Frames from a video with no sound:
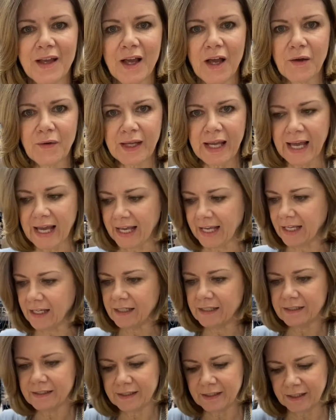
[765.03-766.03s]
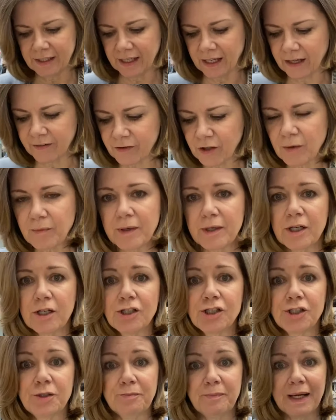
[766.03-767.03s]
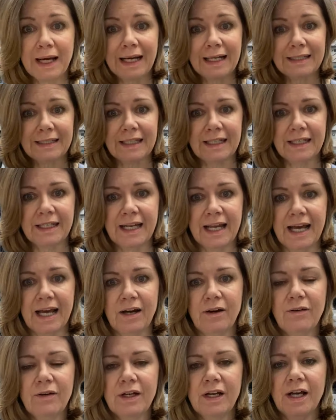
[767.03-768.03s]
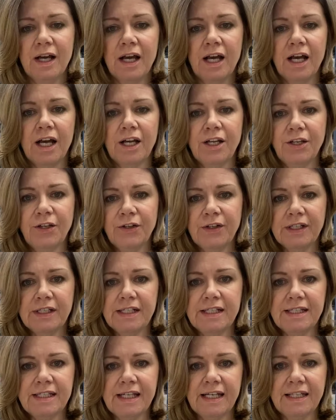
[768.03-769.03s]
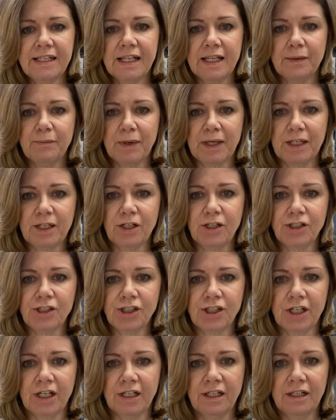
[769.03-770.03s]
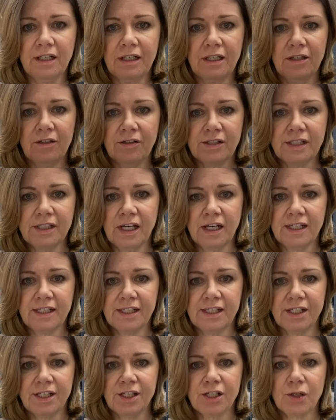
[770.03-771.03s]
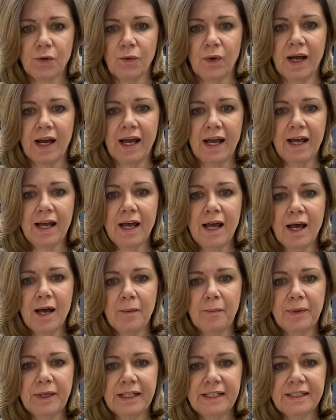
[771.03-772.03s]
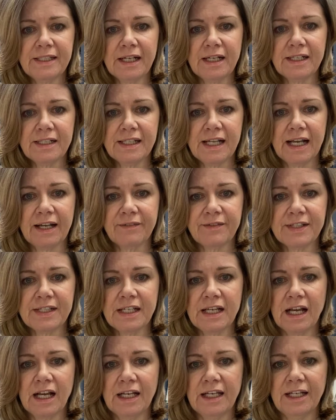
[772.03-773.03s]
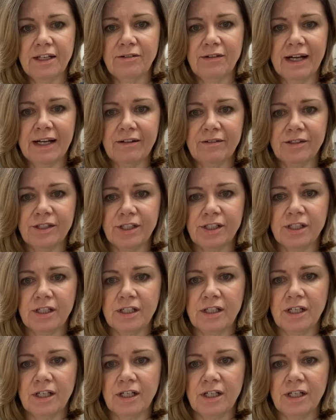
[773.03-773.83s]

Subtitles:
Okay, I've got my cushion pad in now, and you can see that my cushion looks nice and square, but it does have slightly rounded